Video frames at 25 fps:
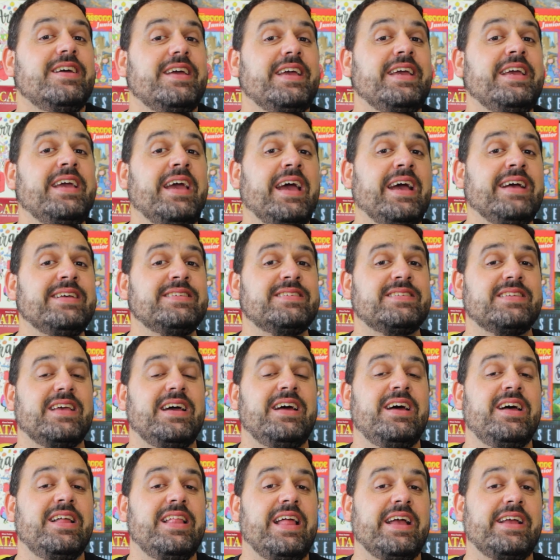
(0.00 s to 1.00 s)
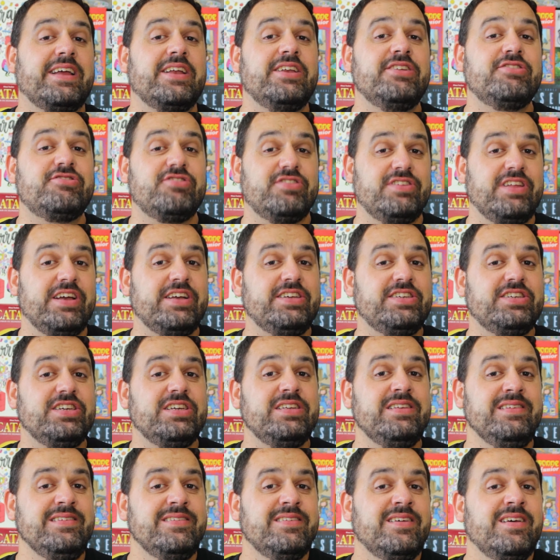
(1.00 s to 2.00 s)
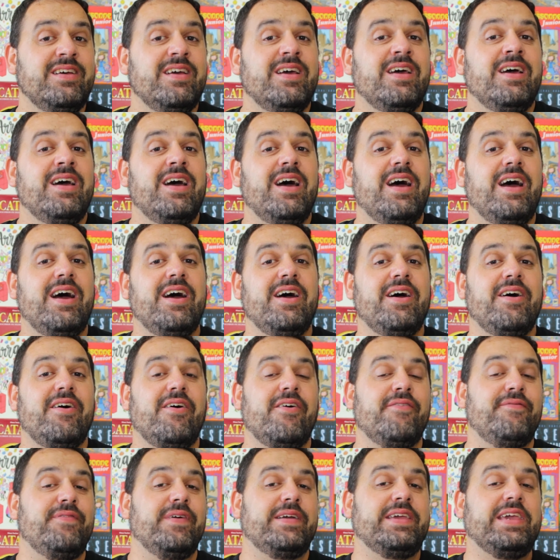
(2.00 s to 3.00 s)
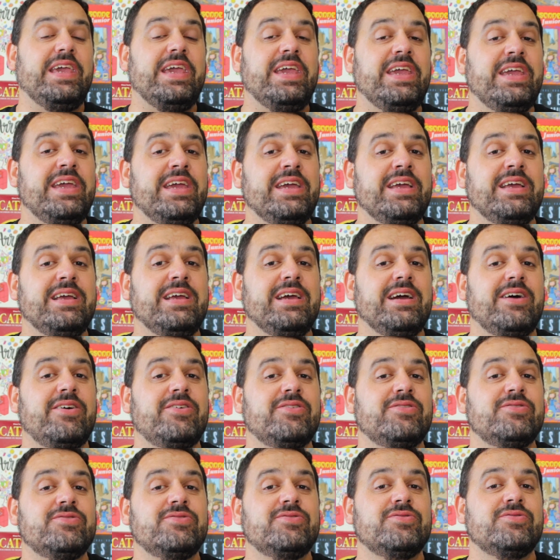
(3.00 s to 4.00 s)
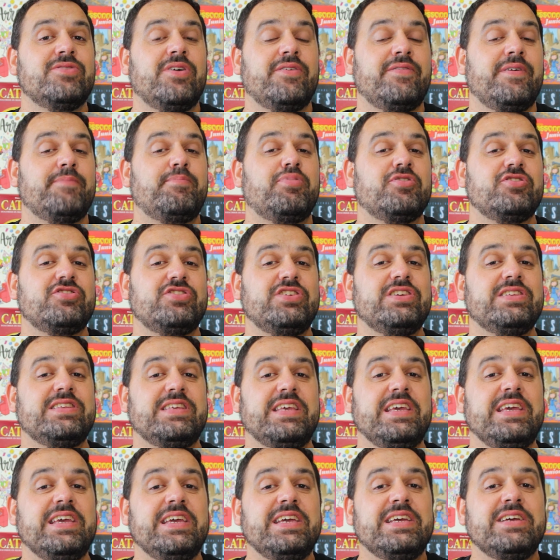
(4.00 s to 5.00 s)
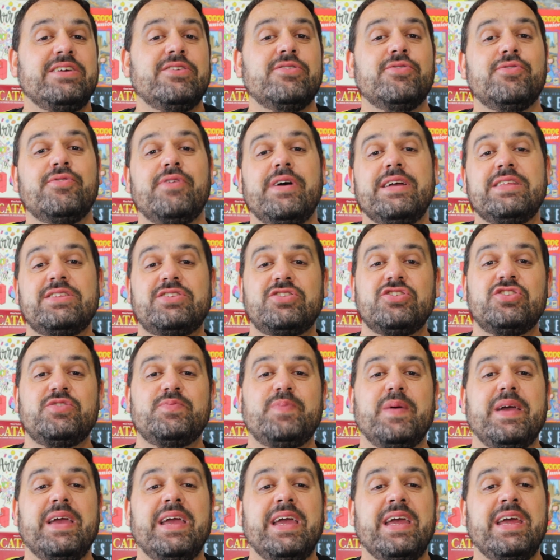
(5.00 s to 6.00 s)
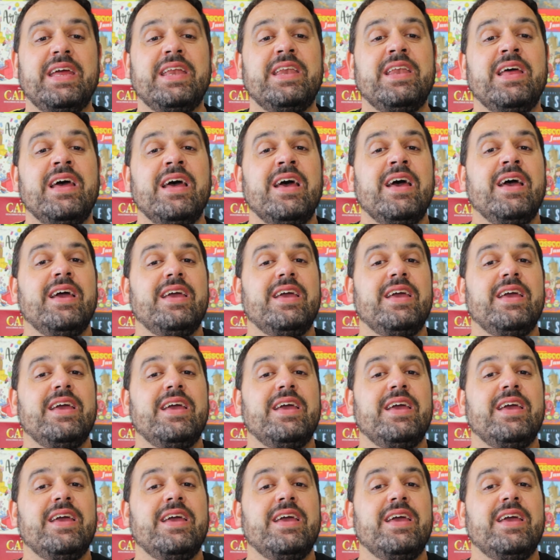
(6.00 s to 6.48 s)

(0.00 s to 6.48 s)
It has like an introduction of a king, of a Portuguese king who went to Spain.